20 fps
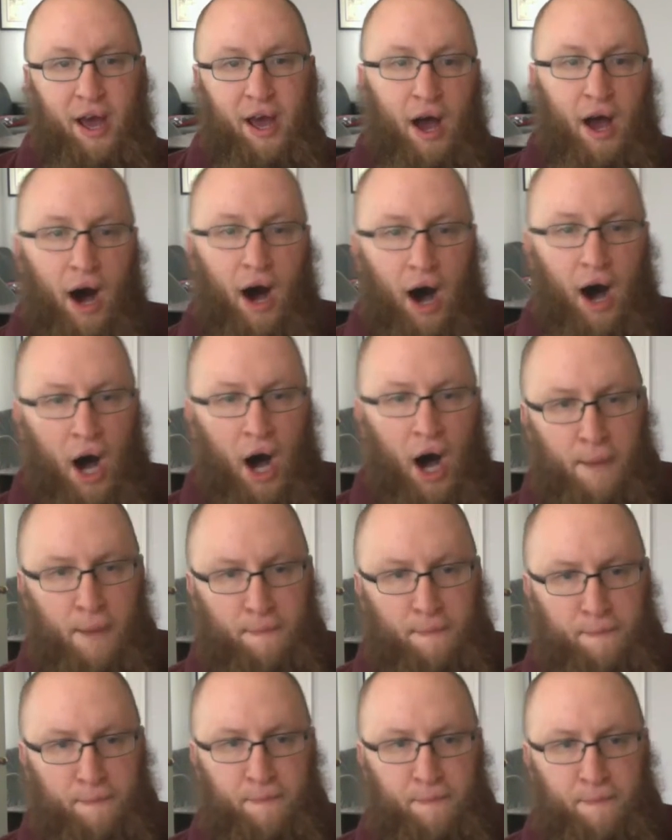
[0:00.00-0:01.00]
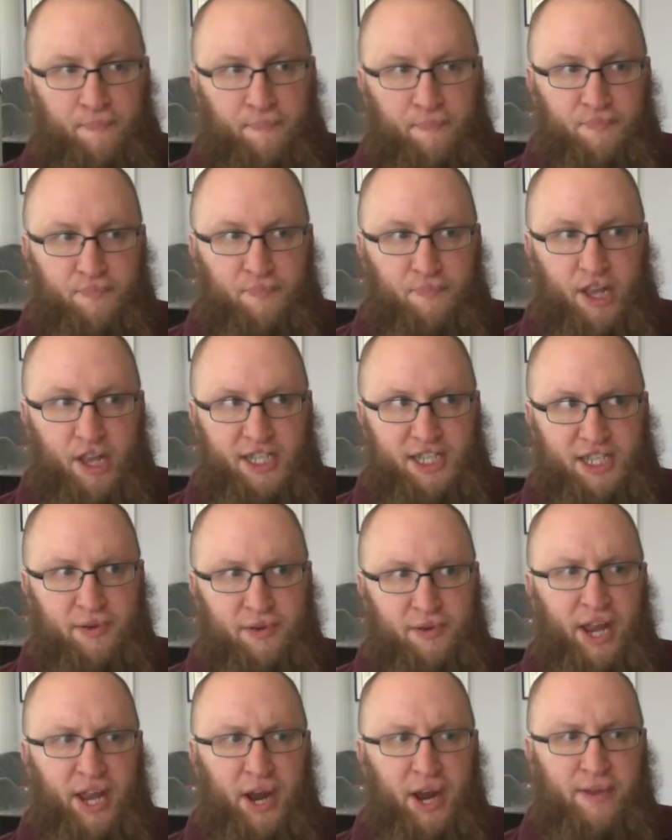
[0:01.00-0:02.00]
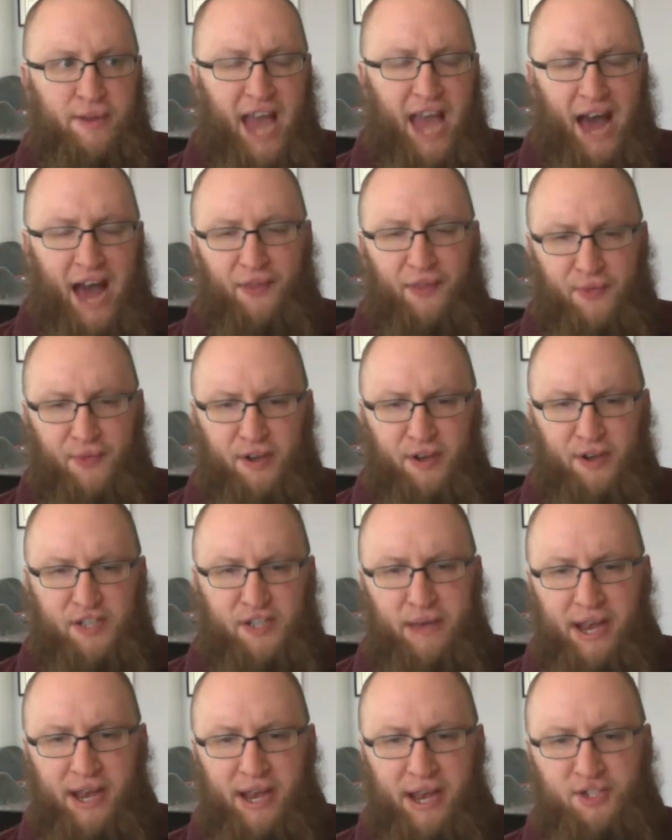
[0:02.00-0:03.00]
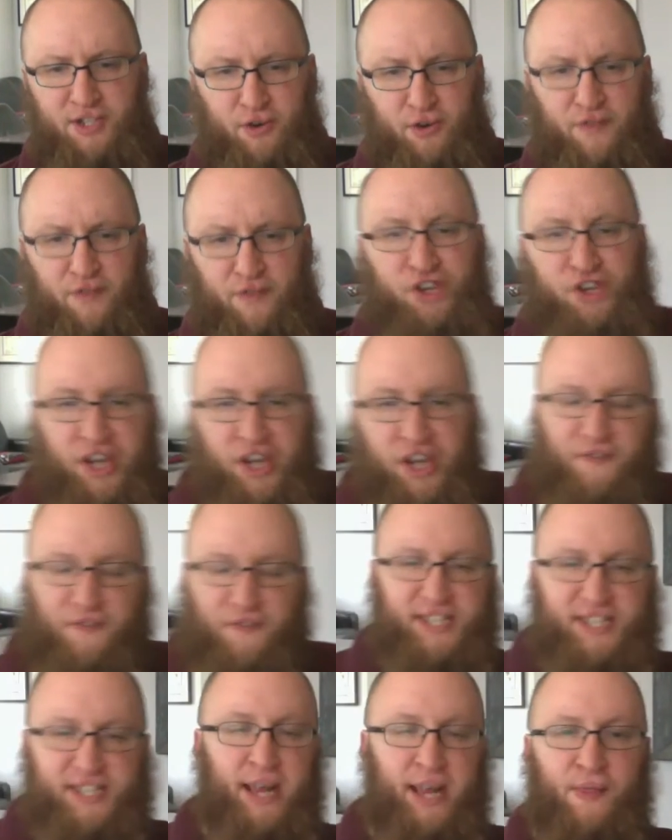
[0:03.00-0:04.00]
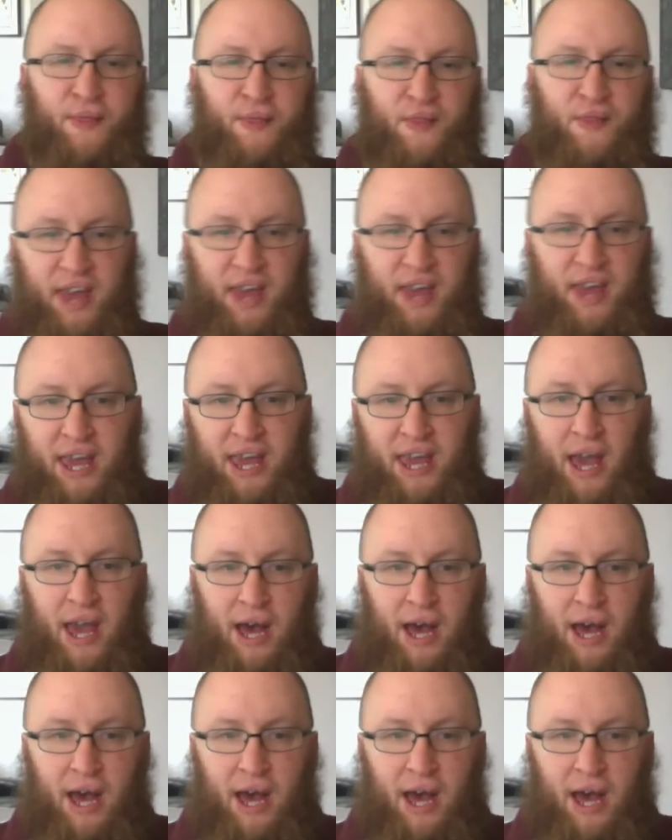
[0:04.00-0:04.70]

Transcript: So, yeah, there's been sort of shifts in the